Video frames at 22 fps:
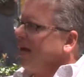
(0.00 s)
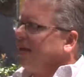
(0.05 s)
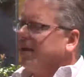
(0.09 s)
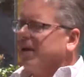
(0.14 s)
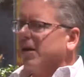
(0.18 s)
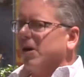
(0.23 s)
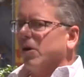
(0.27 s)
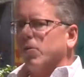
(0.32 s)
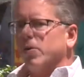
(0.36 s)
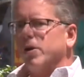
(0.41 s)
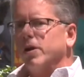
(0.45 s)

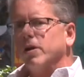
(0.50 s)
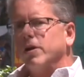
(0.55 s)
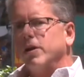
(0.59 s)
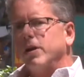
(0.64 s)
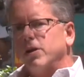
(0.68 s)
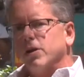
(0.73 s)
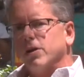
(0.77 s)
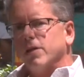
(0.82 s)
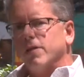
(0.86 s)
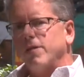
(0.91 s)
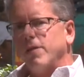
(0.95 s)
get a really
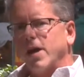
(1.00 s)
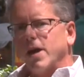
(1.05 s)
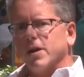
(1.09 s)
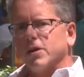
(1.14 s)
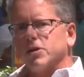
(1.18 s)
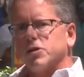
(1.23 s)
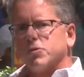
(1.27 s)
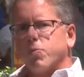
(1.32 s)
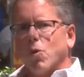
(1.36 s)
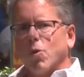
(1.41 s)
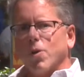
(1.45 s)
good
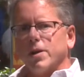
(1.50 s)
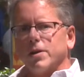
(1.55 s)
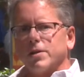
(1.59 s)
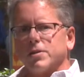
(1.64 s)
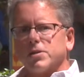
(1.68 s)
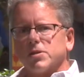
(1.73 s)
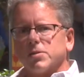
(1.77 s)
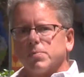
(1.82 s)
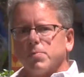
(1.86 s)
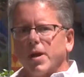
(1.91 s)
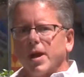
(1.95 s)
vantage point in
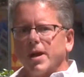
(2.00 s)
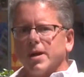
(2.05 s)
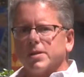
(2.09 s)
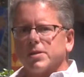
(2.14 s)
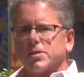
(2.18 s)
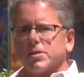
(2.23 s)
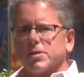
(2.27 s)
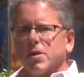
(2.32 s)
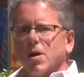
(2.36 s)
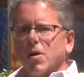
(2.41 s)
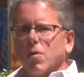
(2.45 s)

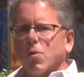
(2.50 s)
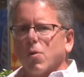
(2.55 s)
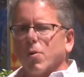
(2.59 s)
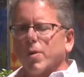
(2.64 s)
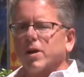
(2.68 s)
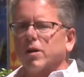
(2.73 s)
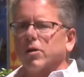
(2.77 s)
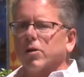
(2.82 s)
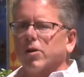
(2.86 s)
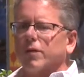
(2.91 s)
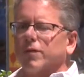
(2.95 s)
space where we
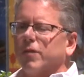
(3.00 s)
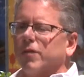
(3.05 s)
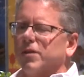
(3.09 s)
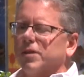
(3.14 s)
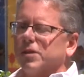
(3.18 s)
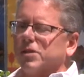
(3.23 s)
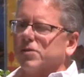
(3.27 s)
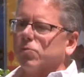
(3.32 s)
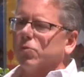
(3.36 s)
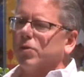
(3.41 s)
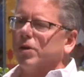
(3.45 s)
can look for
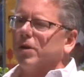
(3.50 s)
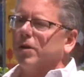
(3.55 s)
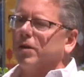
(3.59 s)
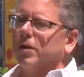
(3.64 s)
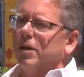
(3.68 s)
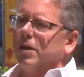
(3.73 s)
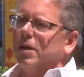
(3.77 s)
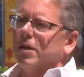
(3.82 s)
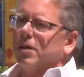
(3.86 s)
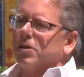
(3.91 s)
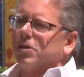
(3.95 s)
these
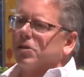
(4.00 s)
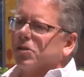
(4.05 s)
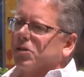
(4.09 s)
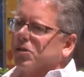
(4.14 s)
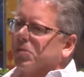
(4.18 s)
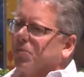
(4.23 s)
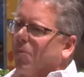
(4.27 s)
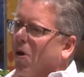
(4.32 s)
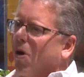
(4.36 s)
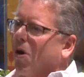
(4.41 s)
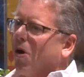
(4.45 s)
really
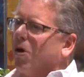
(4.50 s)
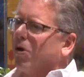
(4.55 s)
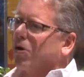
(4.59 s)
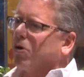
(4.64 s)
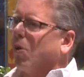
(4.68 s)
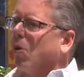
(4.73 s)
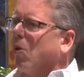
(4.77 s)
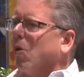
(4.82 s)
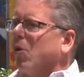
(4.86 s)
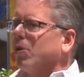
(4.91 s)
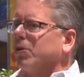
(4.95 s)
small,
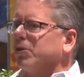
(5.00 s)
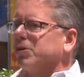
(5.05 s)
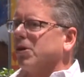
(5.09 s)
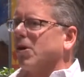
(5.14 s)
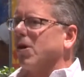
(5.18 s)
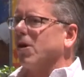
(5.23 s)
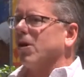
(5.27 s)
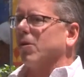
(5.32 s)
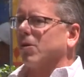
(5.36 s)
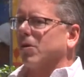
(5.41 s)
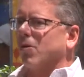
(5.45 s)
cold,
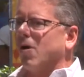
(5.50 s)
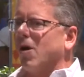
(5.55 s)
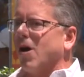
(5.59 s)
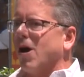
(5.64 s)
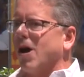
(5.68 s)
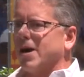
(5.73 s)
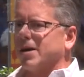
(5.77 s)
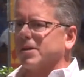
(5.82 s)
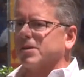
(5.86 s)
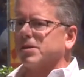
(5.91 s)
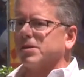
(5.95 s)
dark
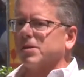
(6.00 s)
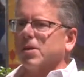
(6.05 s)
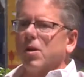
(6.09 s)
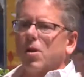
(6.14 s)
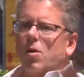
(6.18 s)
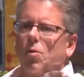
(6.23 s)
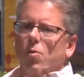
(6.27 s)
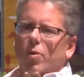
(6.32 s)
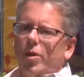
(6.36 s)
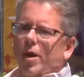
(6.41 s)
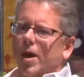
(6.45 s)
rocks
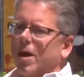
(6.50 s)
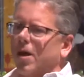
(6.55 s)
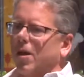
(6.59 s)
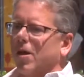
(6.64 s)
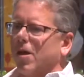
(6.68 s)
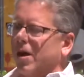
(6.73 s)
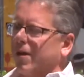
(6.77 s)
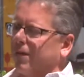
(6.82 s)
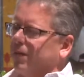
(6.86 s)
without a lot of